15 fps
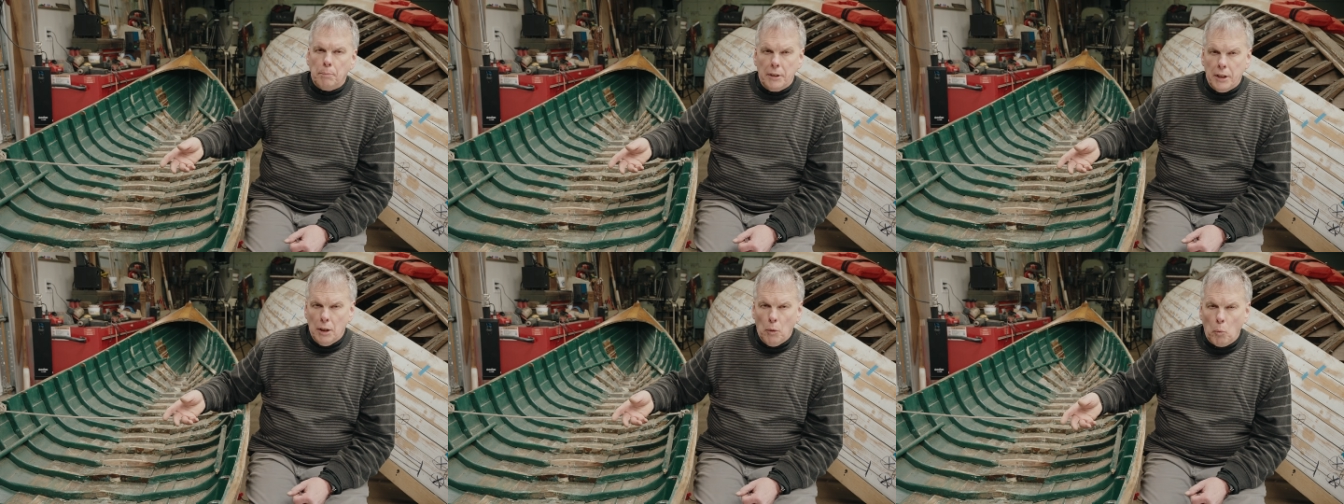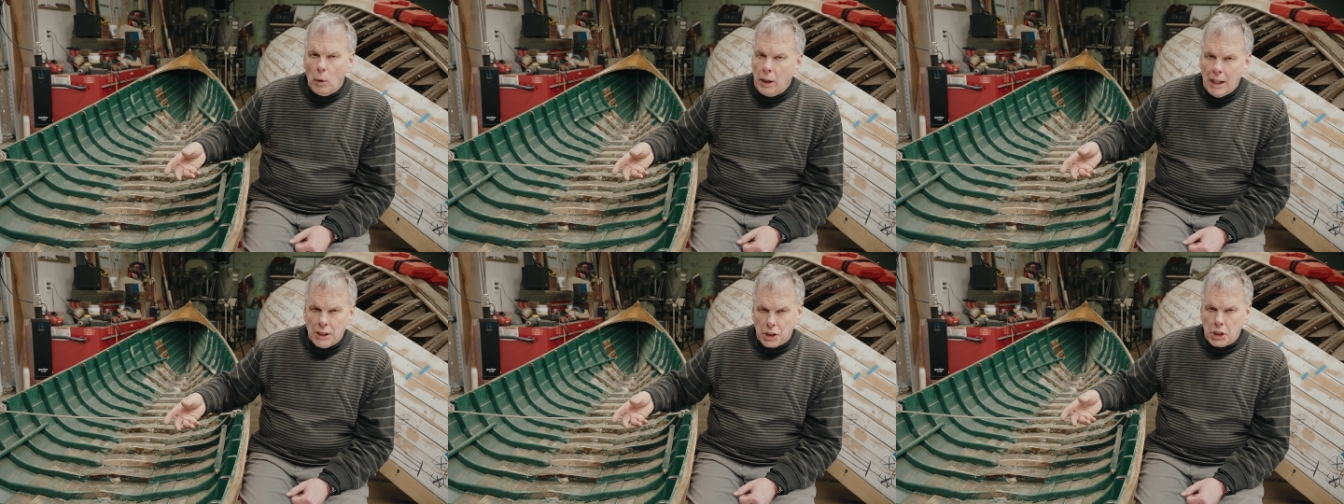wood
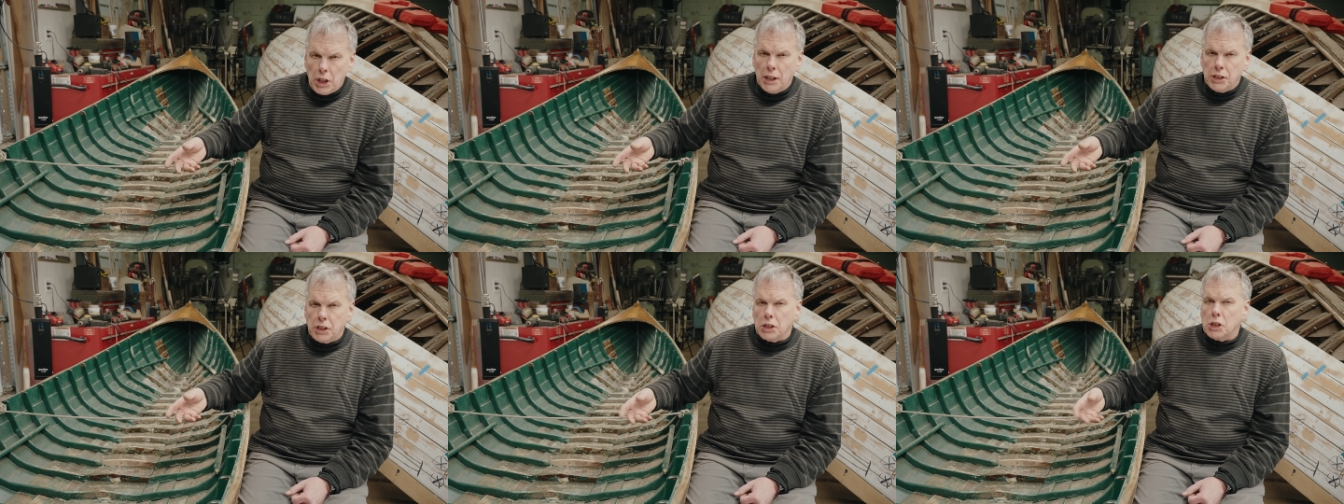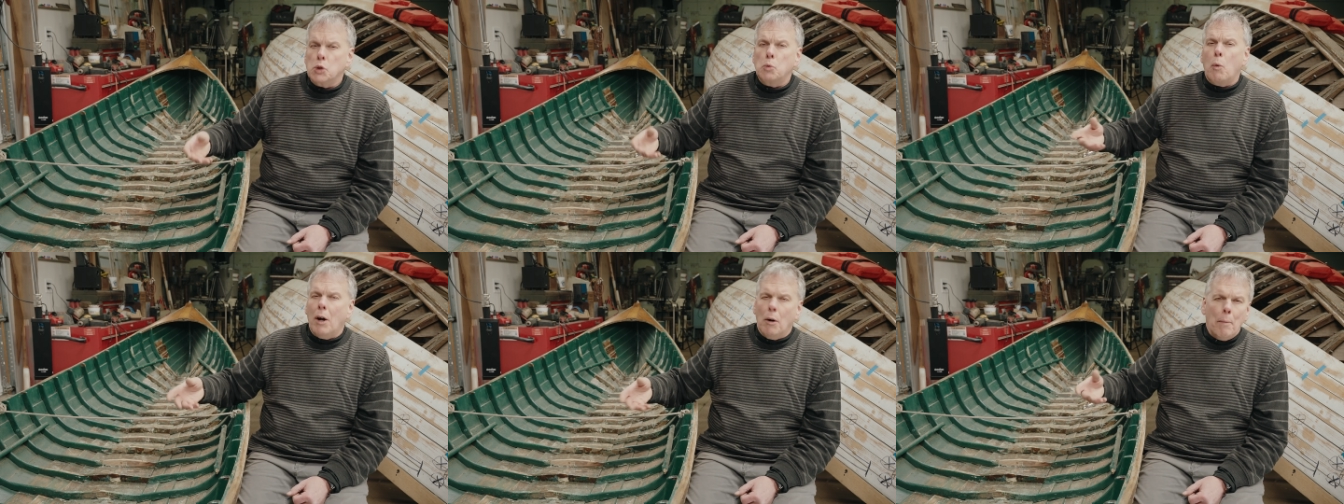has a chance to
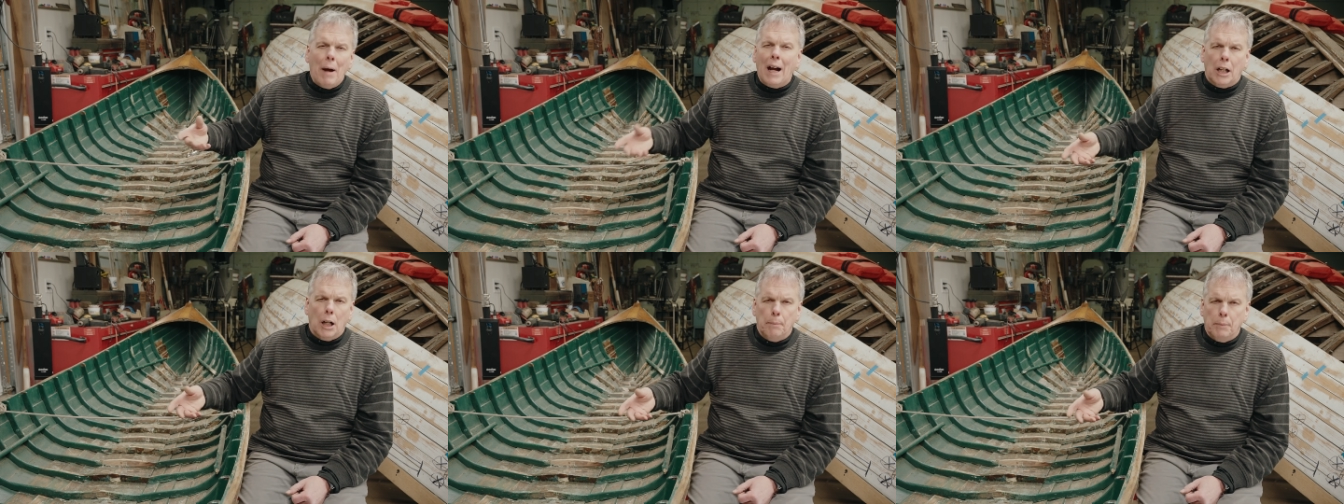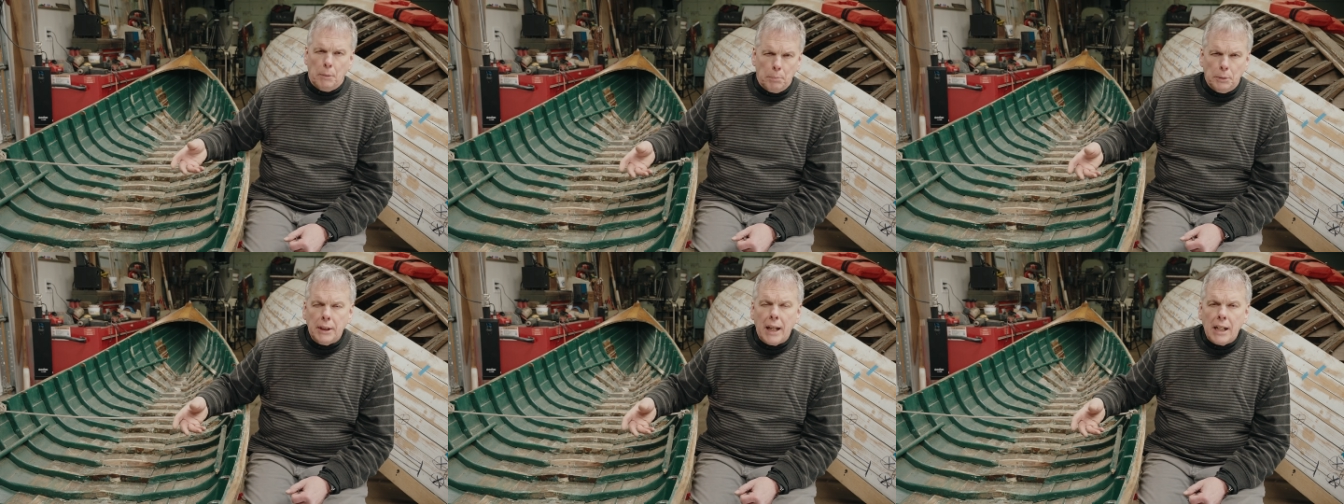swell back up in
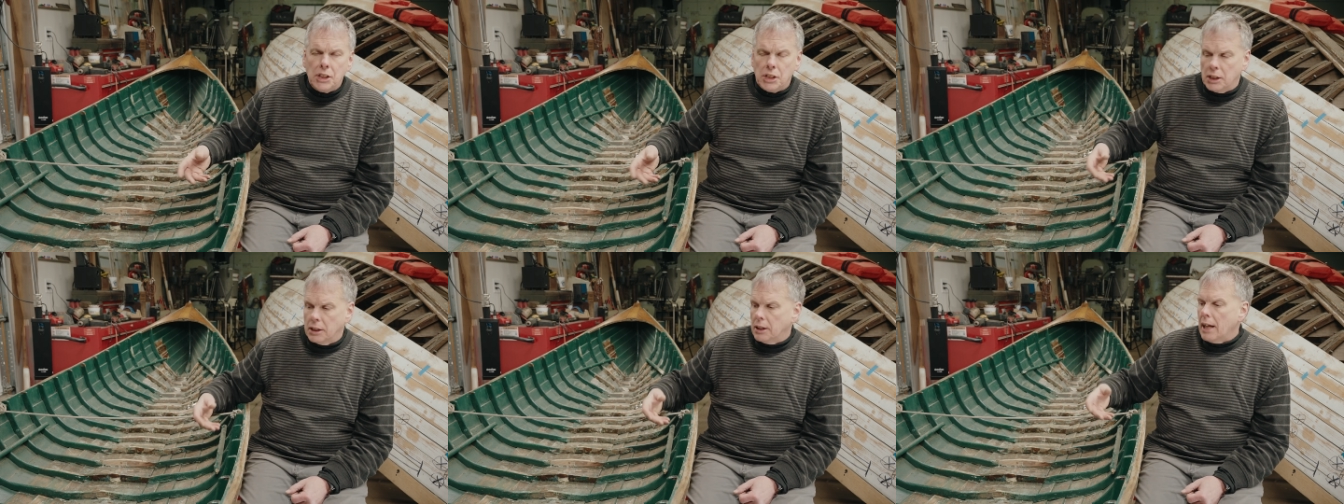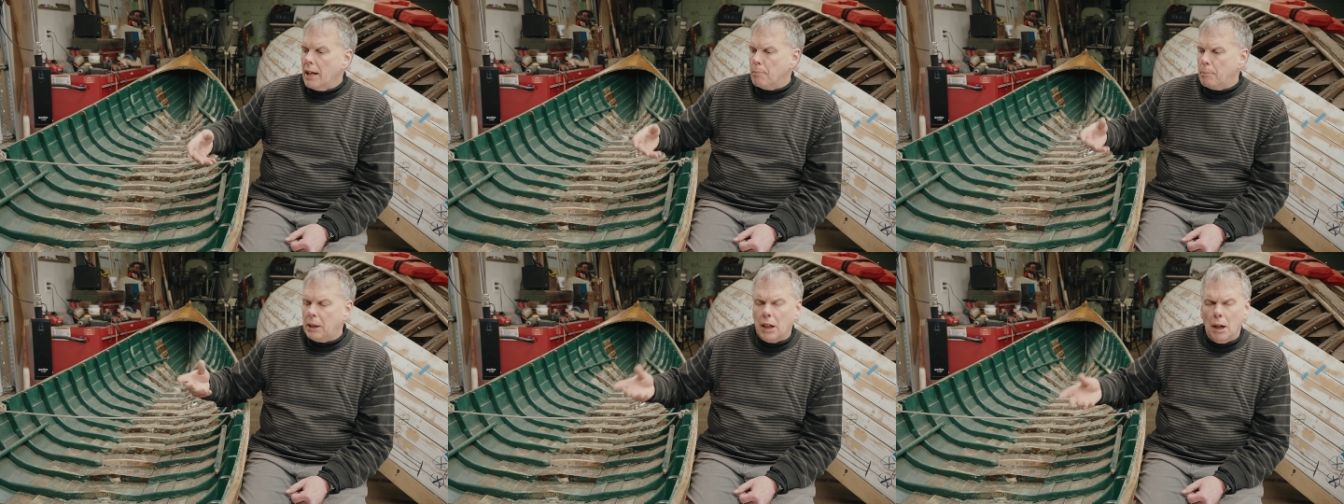place
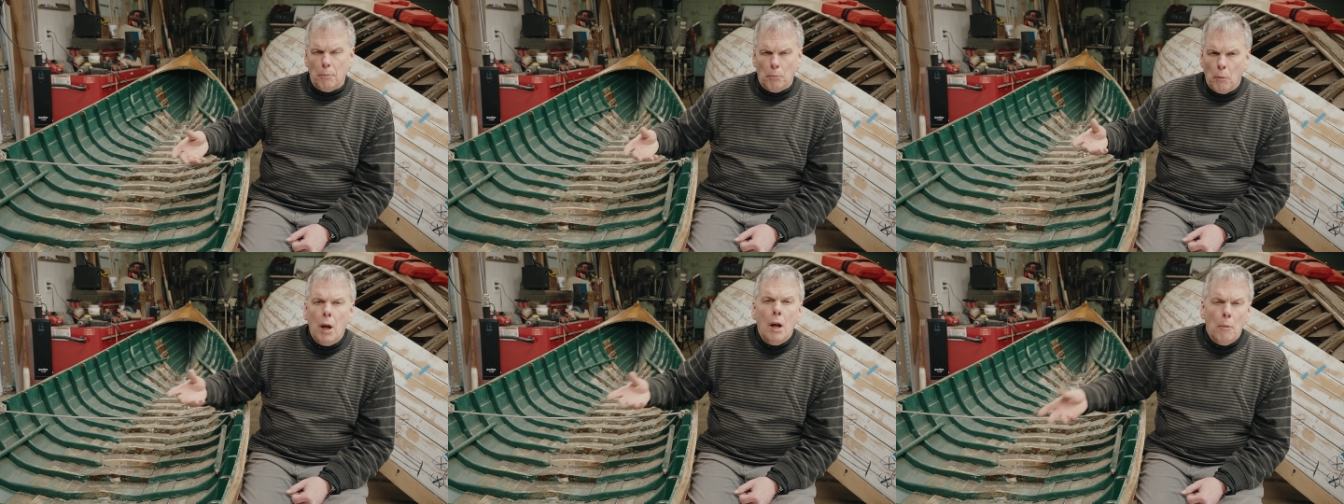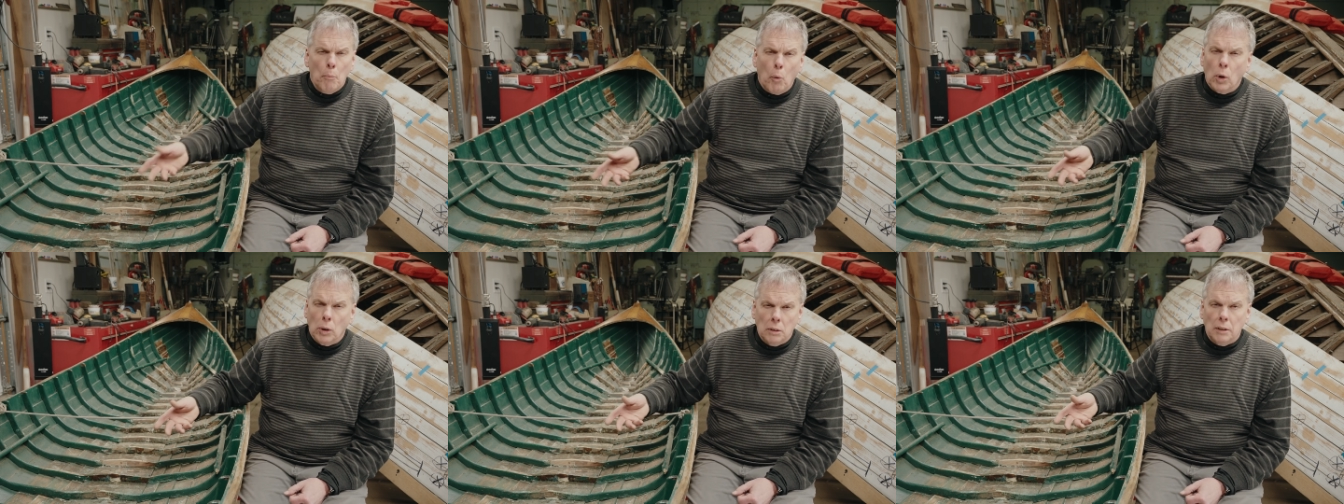and become
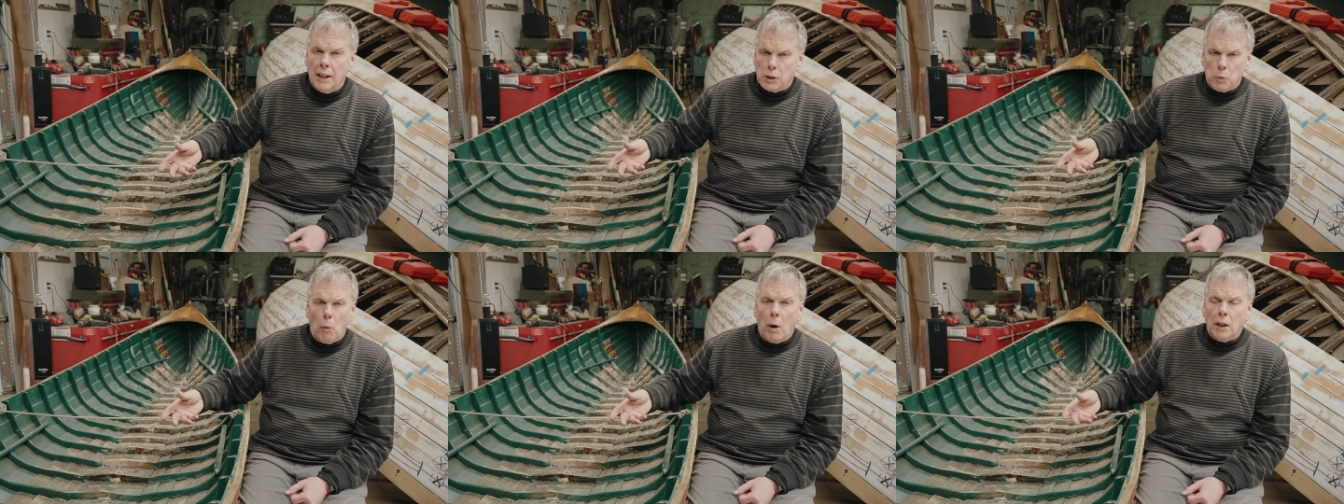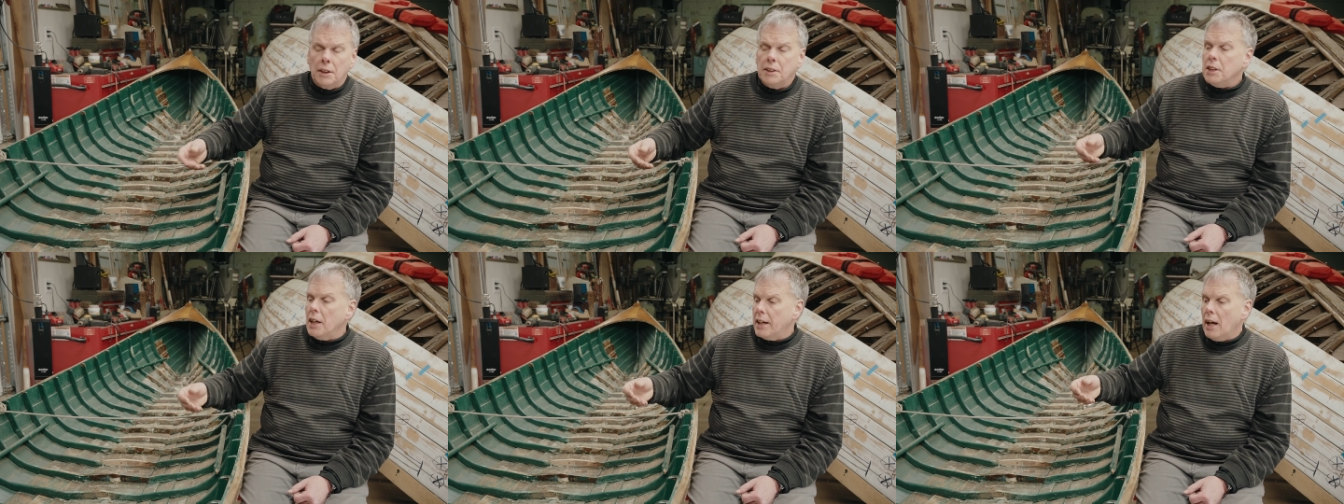more or less
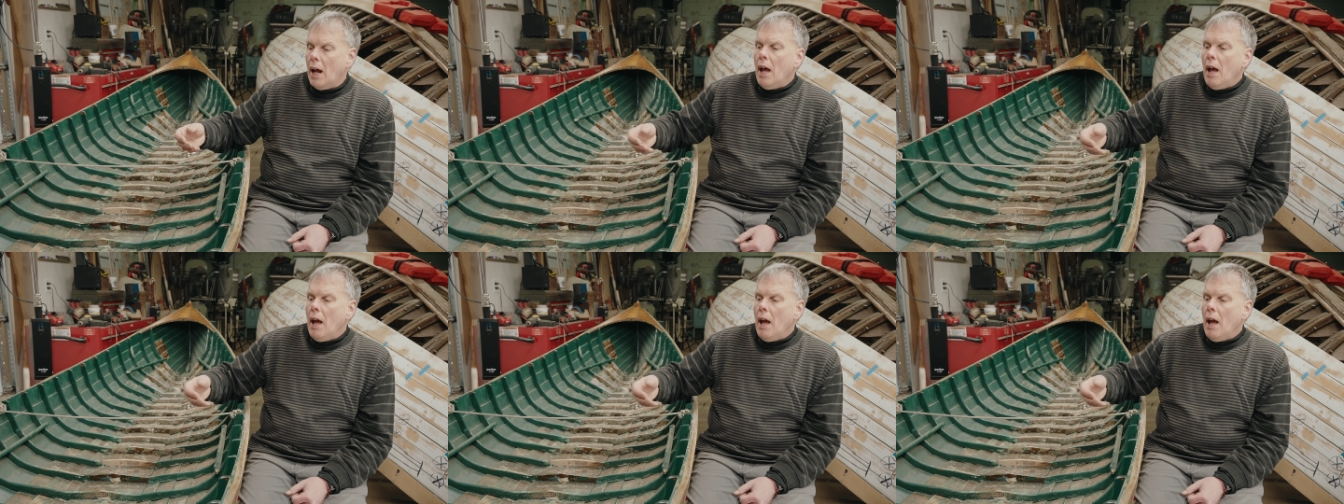watertight,